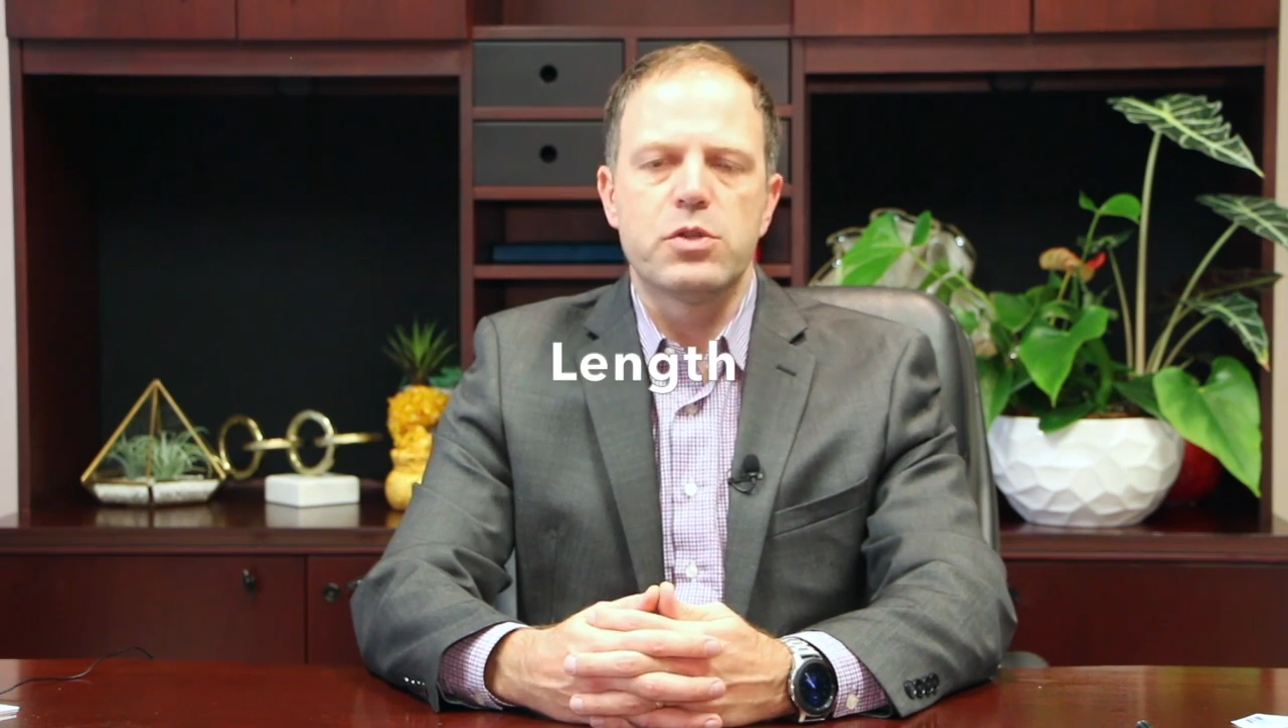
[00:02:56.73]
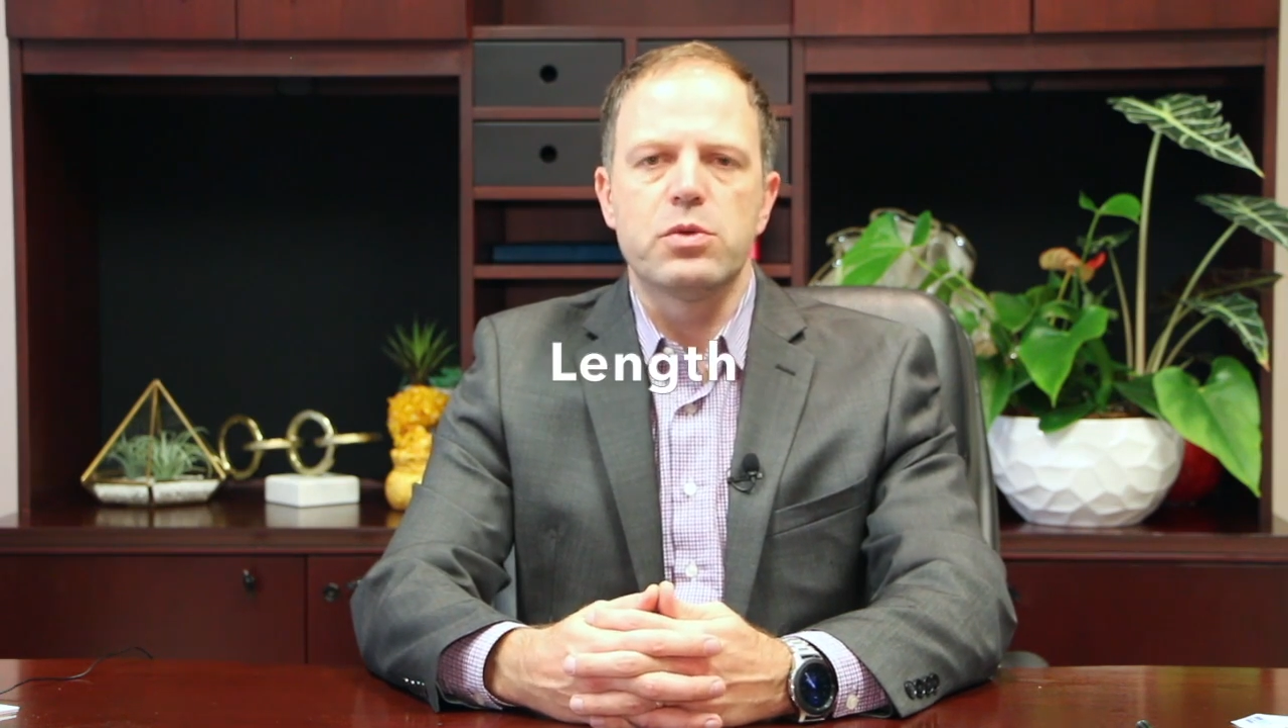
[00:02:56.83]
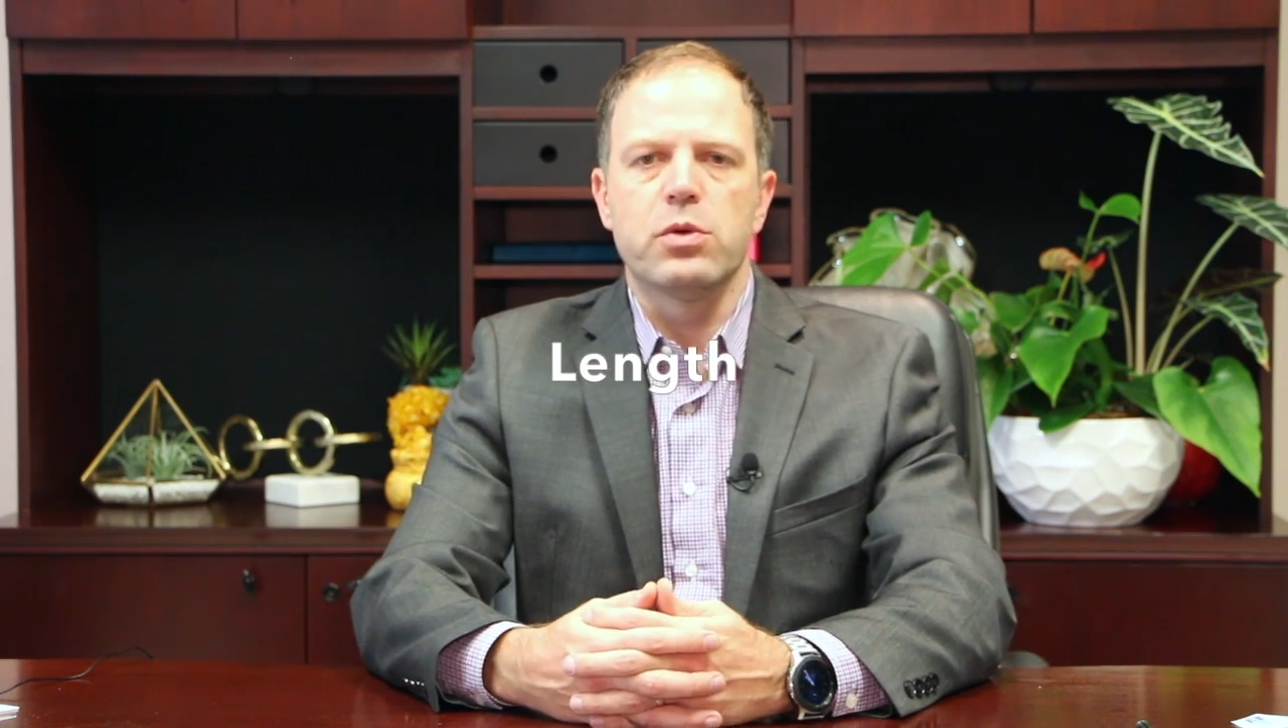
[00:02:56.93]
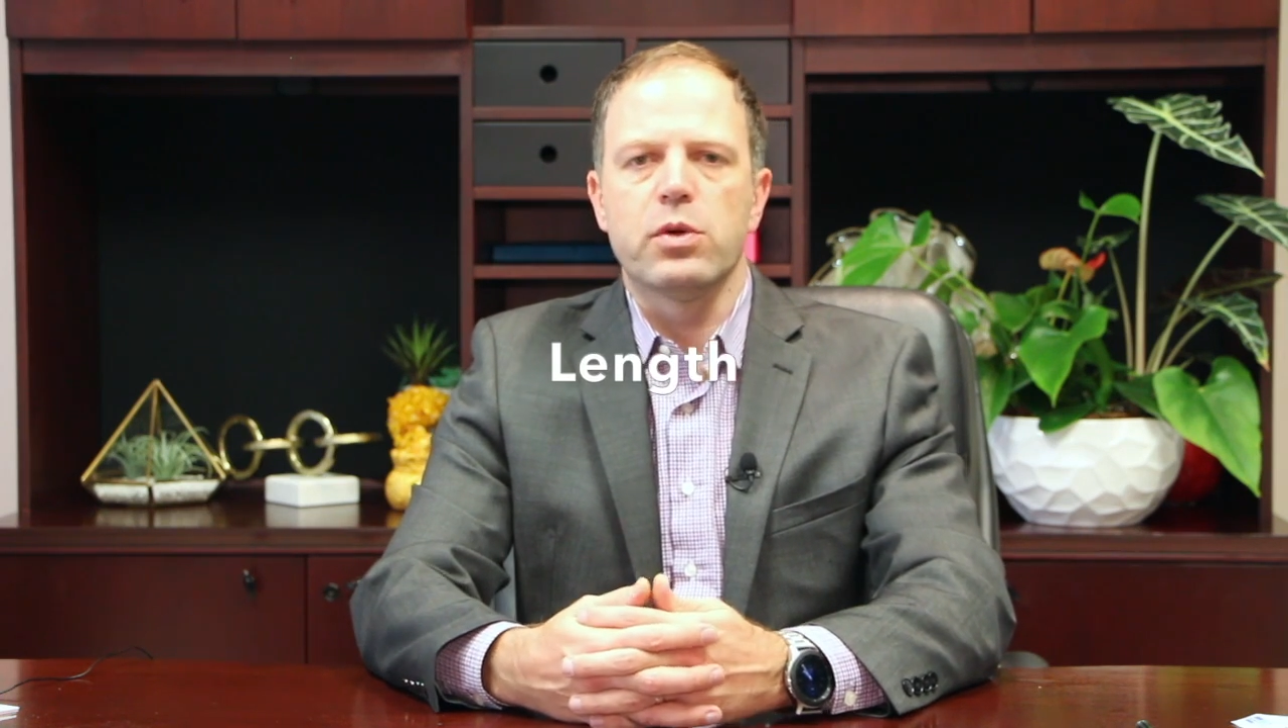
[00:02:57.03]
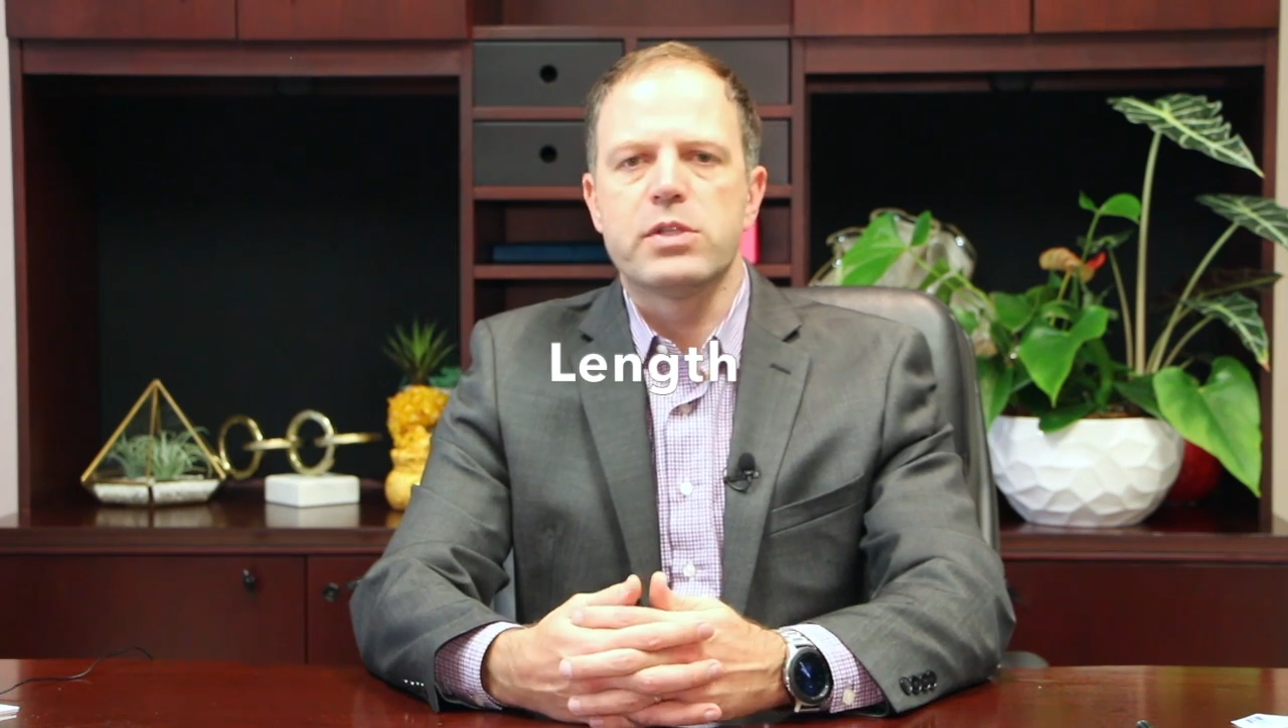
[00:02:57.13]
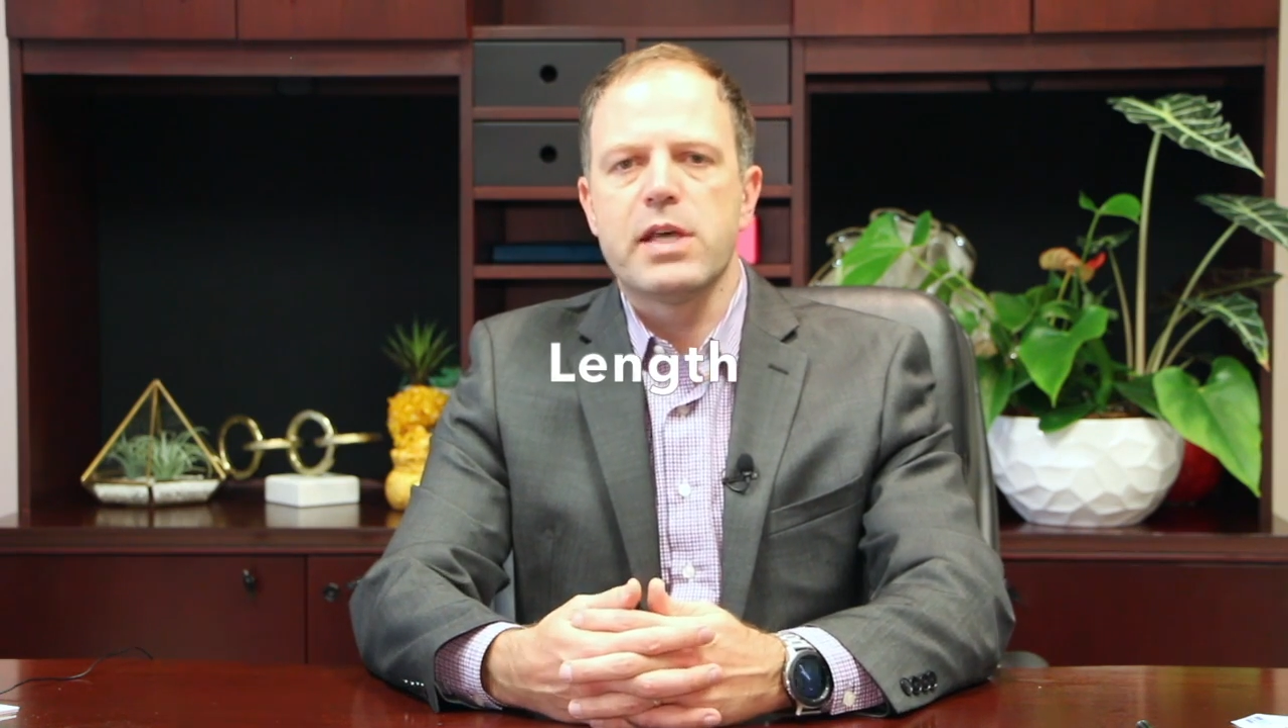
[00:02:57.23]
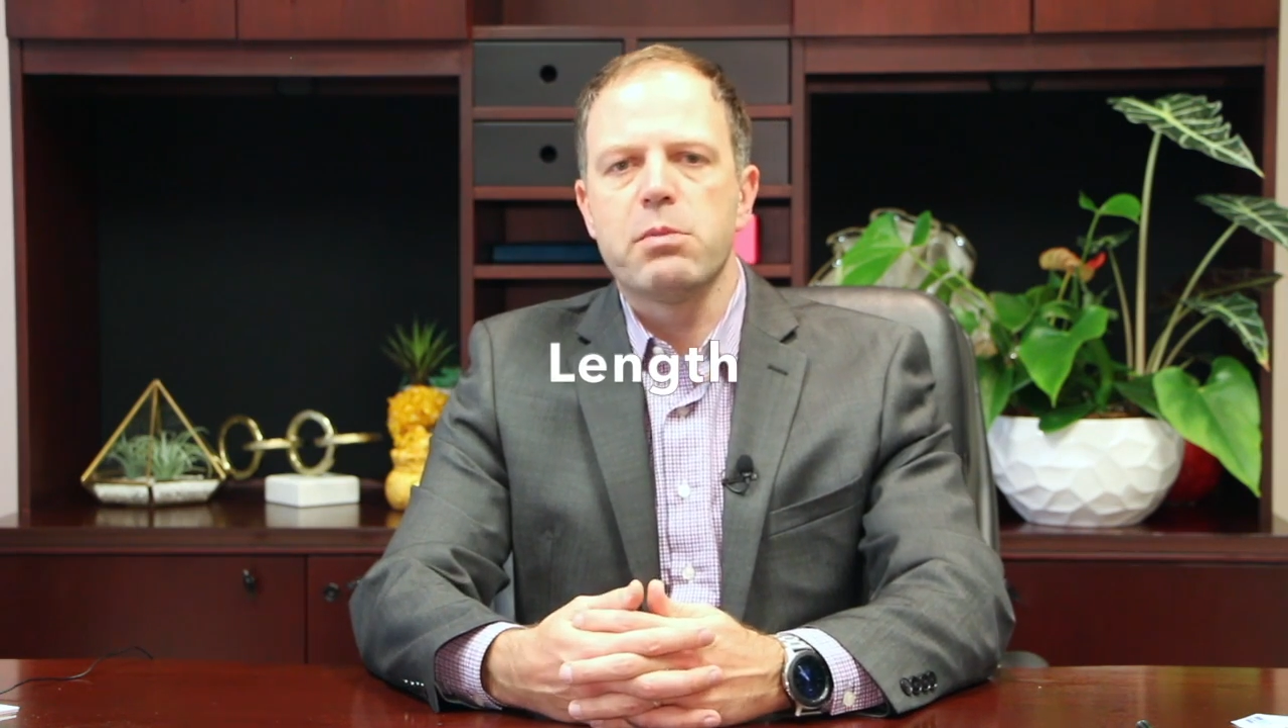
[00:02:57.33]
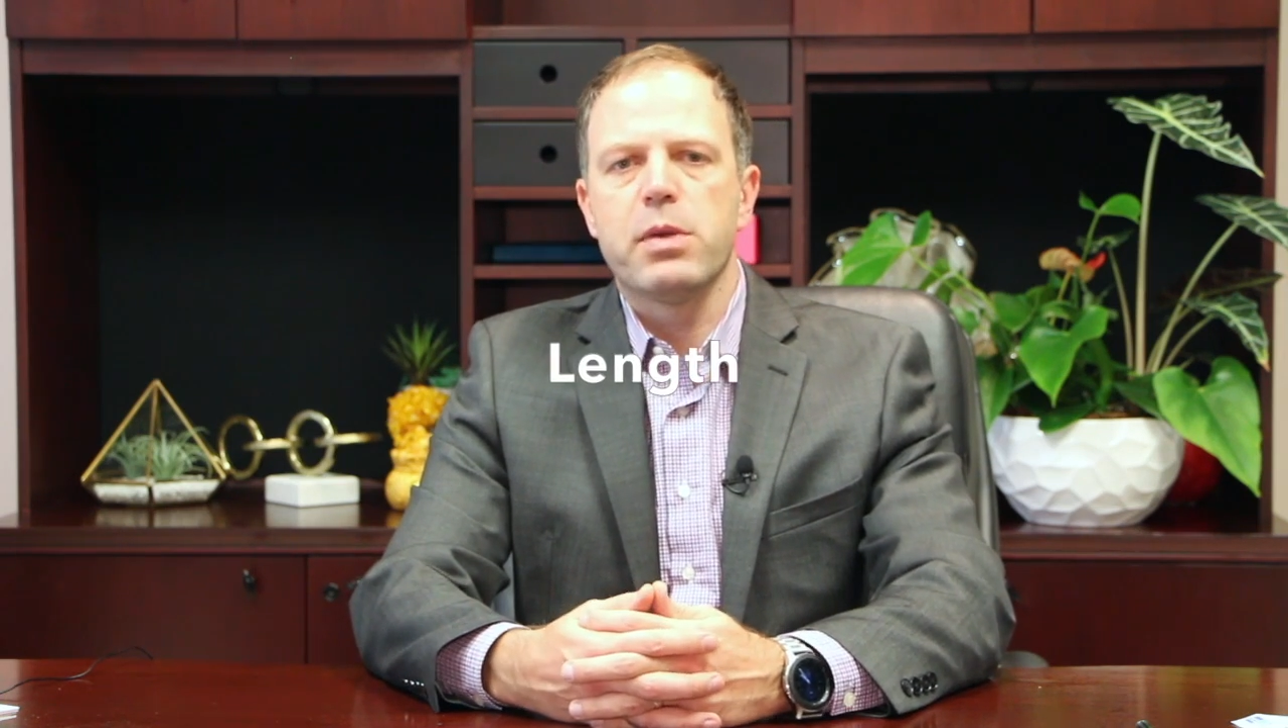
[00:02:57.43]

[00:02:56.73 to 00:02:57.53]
2 or 10